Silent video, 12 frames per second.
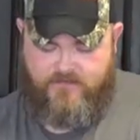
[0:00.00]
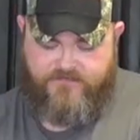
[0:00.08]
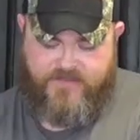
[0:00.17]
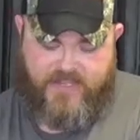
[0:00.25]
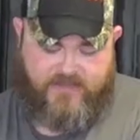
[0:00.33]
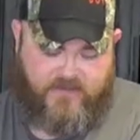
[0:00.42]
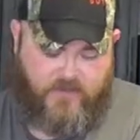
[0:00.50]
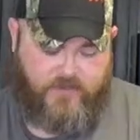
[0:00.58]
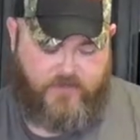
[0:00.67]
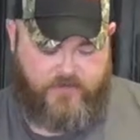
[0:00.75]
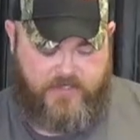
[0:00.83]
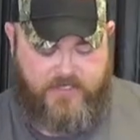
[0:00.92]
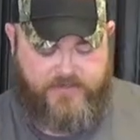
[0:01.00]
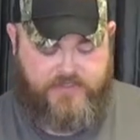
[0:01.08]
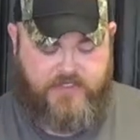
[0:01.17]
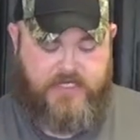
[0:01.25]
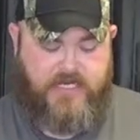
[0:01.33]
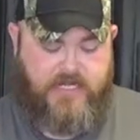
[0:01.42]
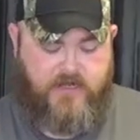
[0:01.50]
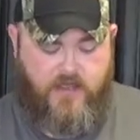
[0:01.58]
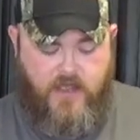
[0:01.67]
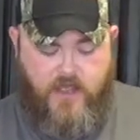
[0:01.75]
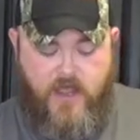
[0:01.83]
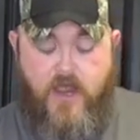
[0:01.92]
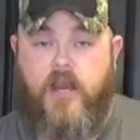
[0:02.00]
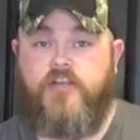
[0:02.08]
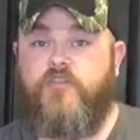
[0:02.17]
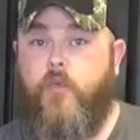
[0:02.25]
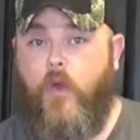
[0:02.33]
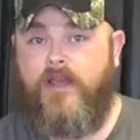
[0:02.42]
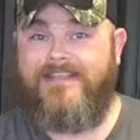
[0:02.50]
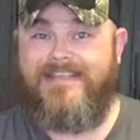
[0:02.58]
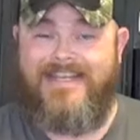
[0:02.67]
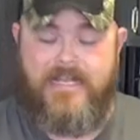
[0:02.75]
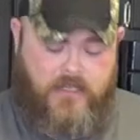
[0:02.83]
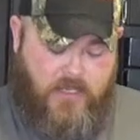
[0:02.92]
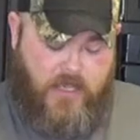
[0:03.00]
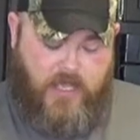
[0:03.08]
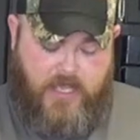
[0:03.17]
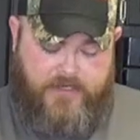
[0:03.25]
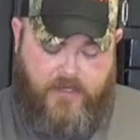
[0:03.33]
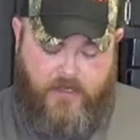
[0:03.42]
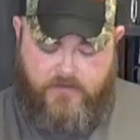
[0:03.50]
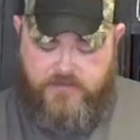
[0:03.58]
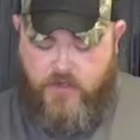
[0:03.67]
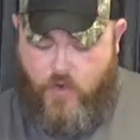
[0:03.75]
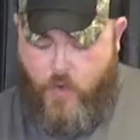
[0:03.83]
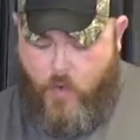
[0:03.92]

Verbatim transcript: In fact, the only ingredients you need are 20 hot dogs.